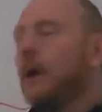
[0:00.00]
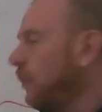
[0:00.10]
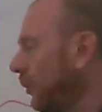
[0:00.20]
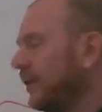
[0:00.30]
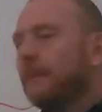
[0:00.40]

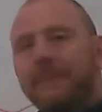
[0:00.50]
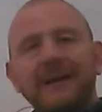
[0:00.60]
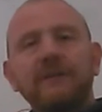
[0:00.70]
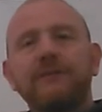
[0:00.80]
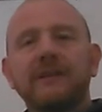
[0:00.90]
But one of the
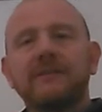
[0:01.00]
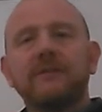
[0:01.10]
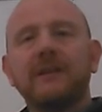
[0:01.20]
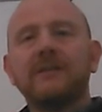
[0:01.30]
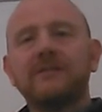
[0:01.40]
benefits
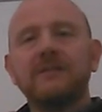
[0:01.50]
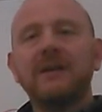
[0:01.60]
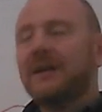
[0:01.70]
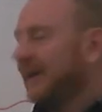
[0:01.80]
of this